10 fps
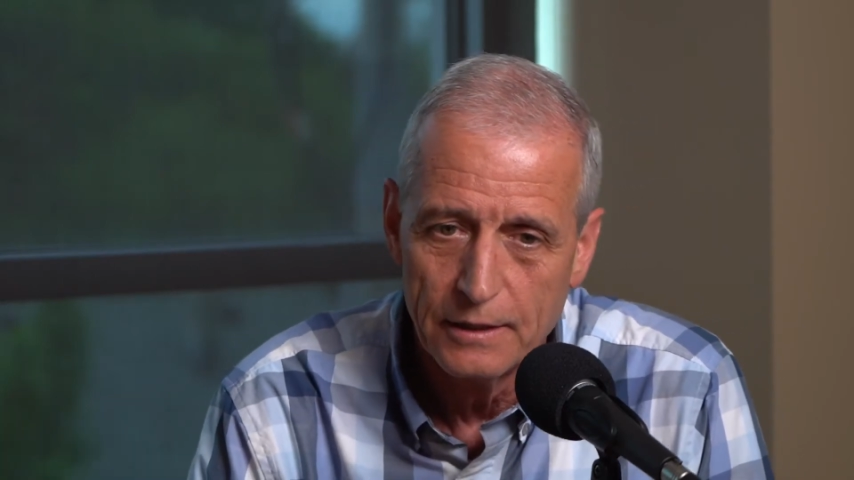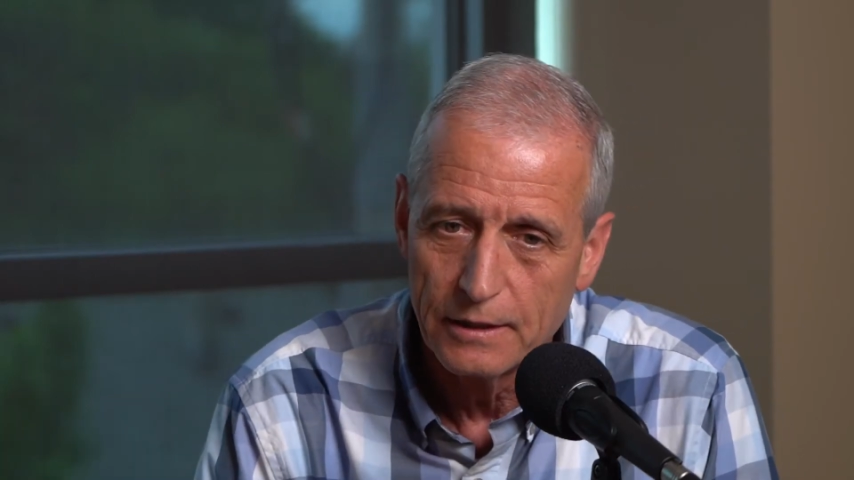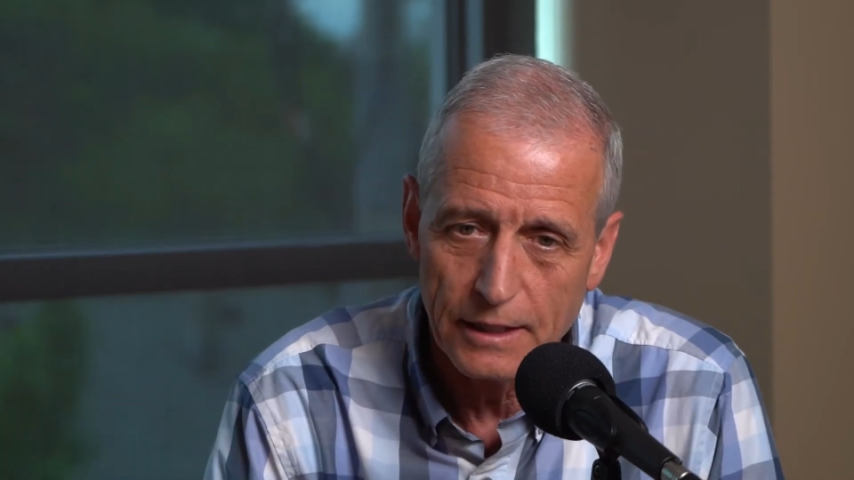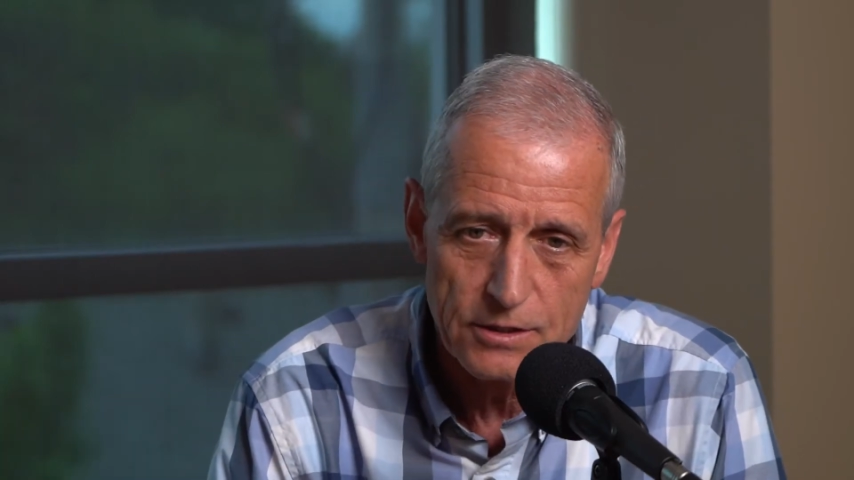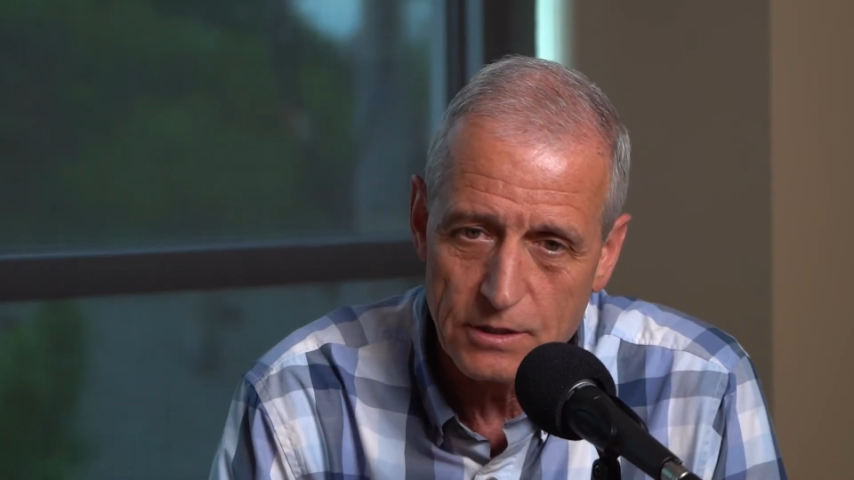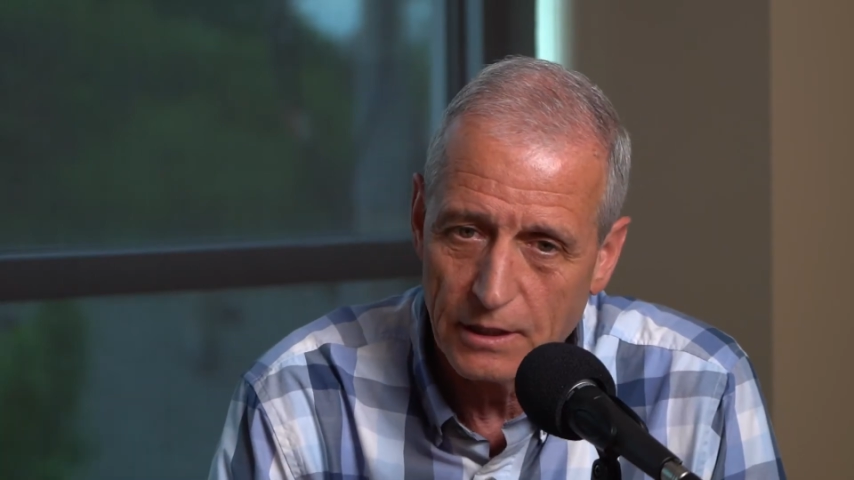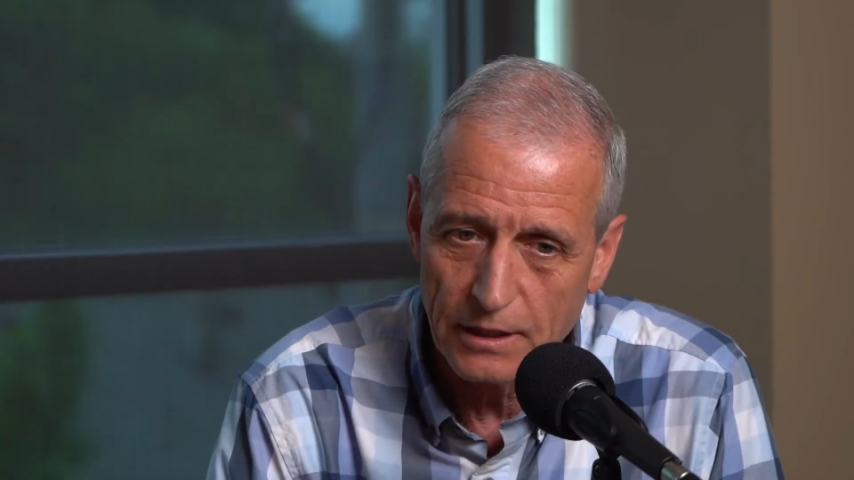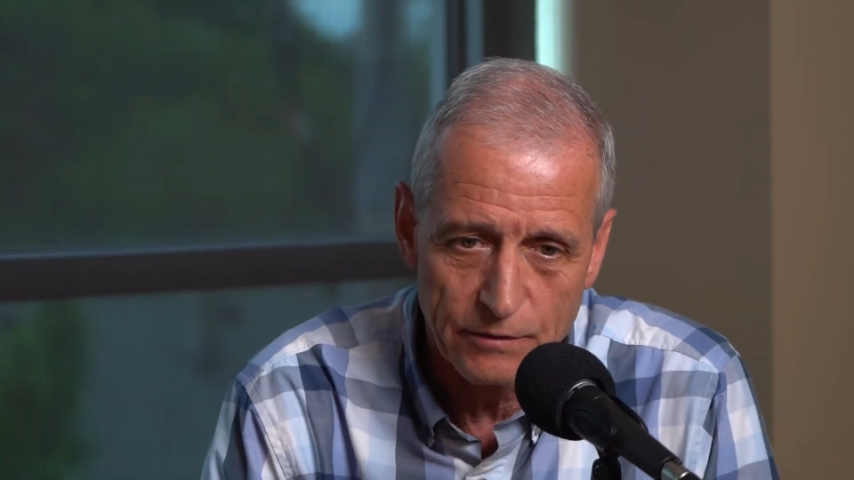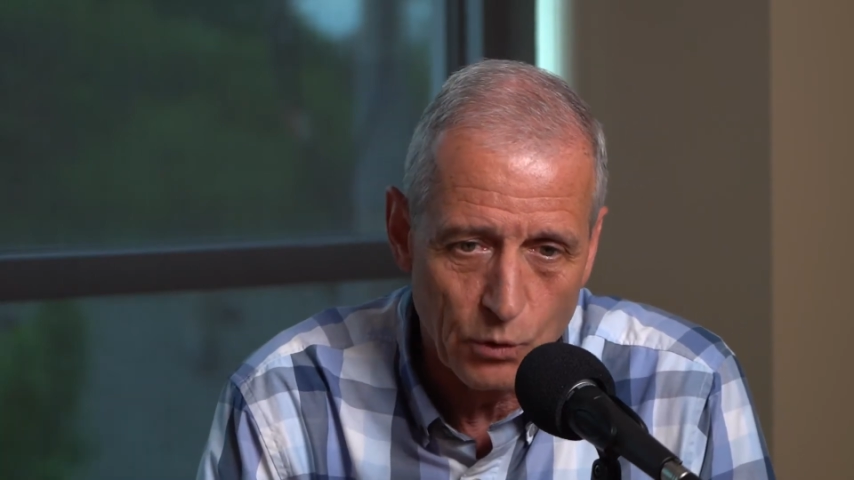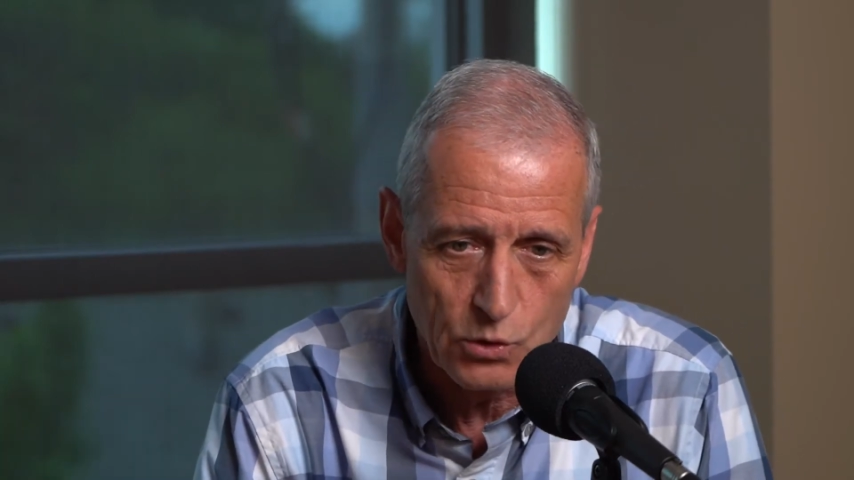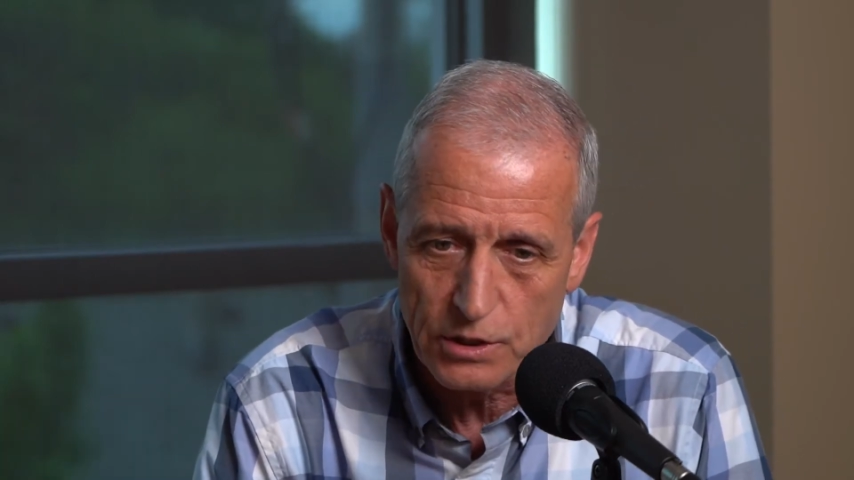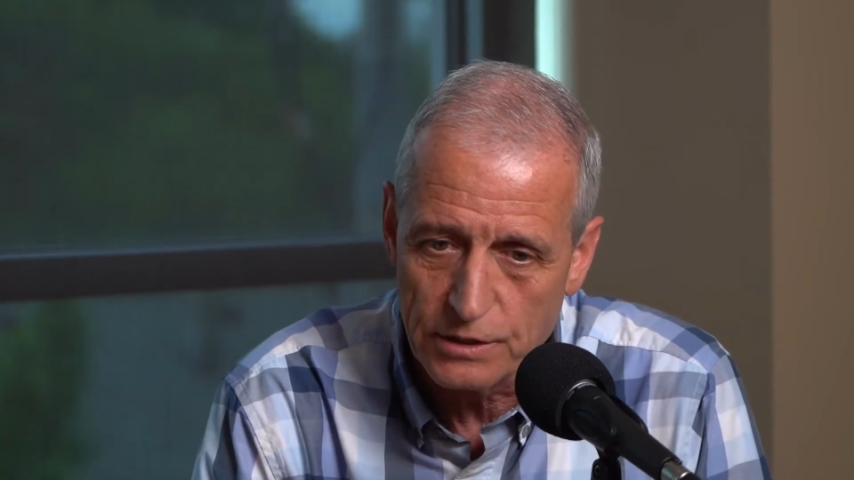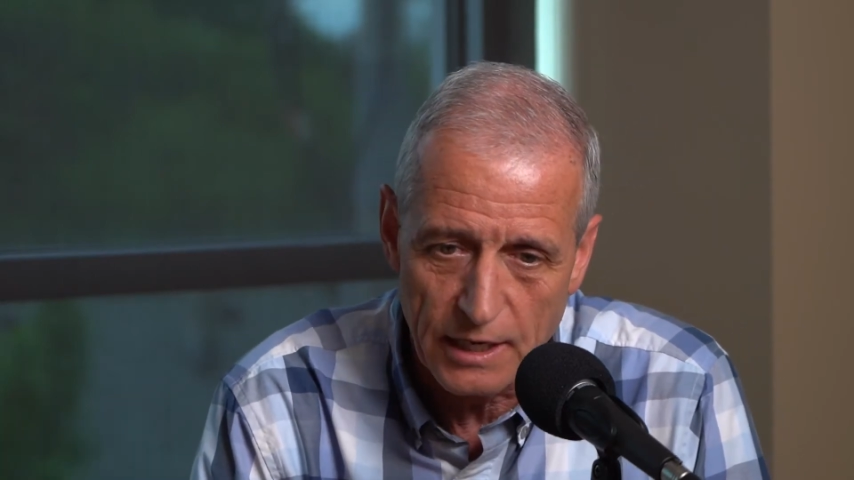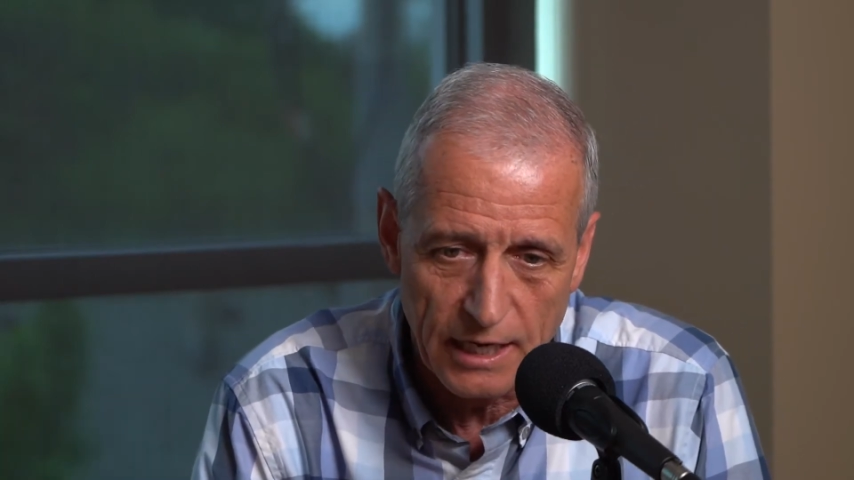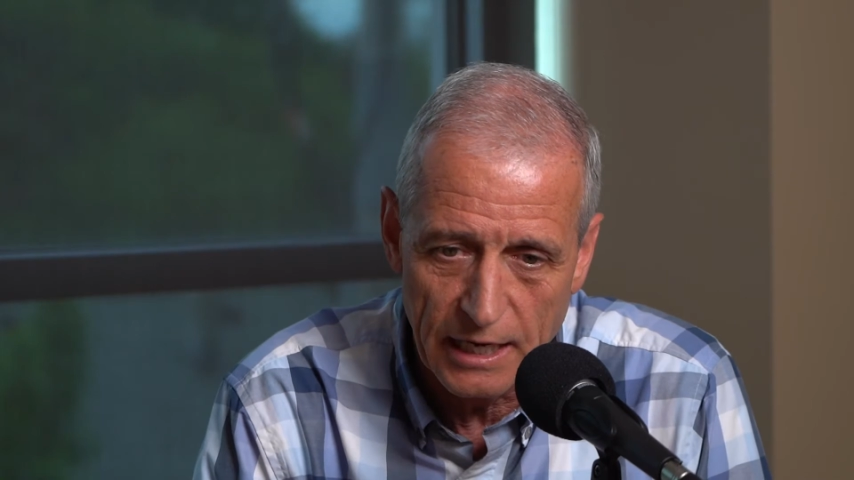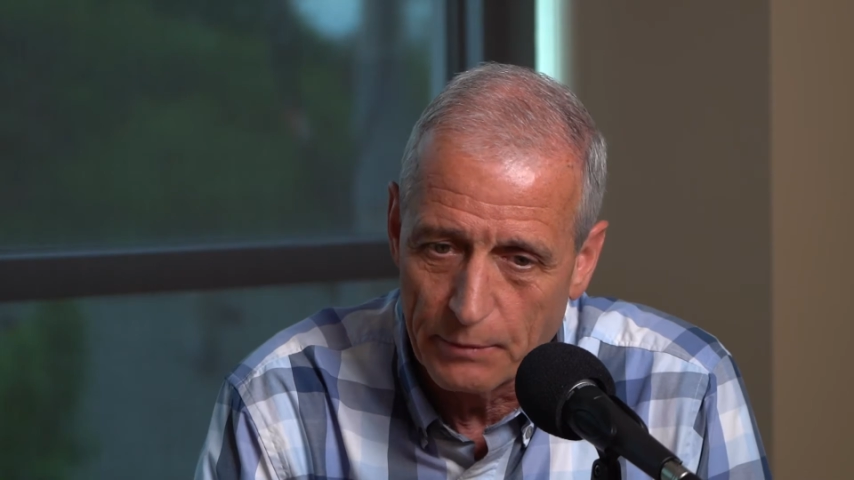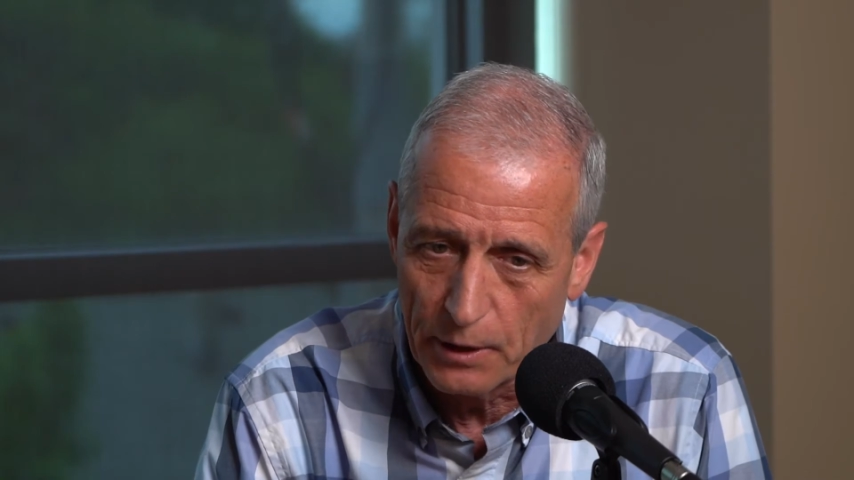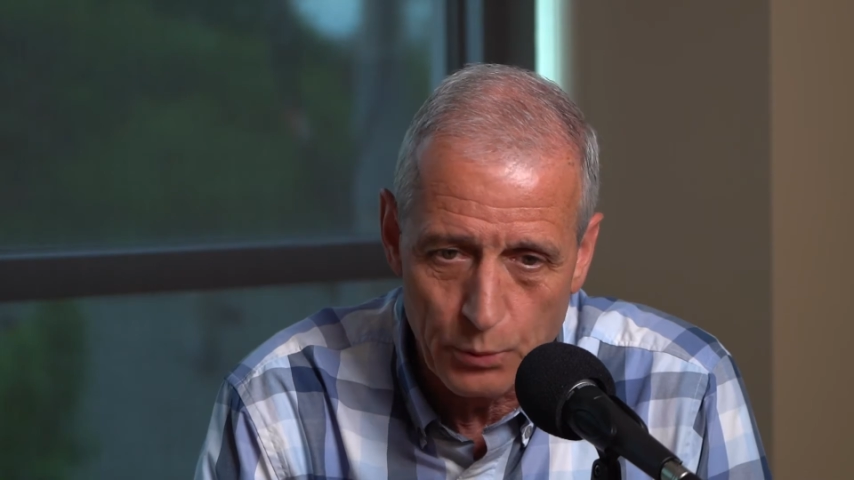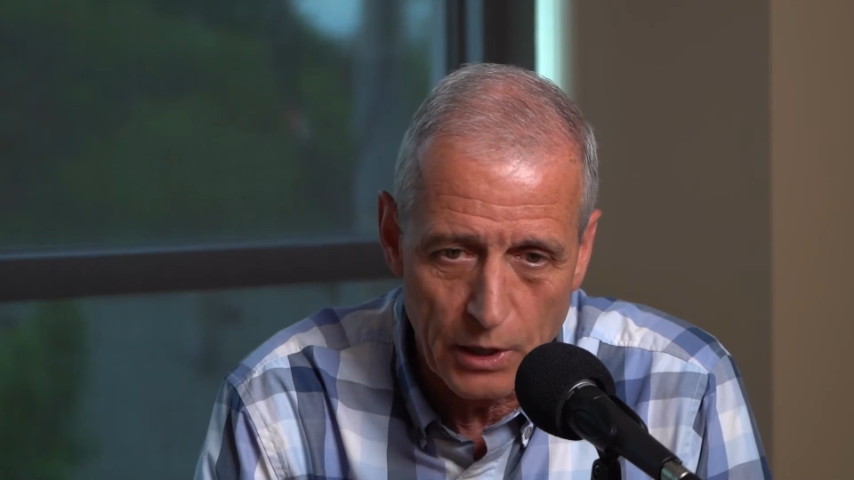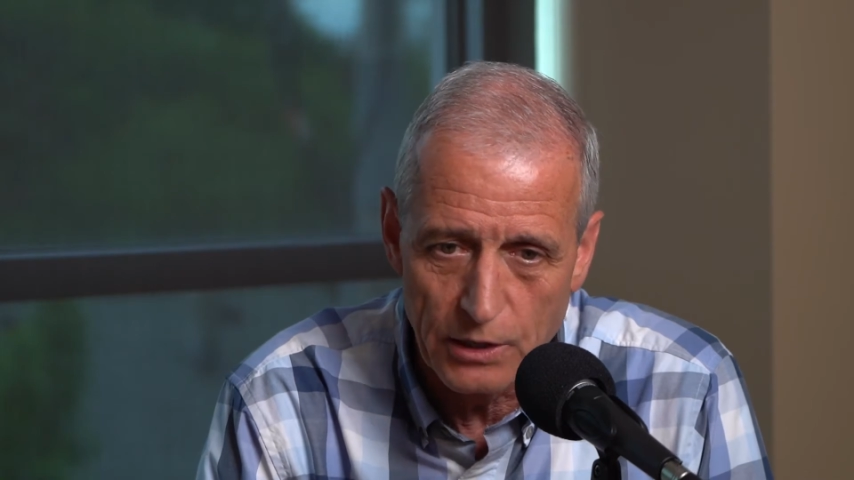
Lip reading: it's a devotion time and a prayer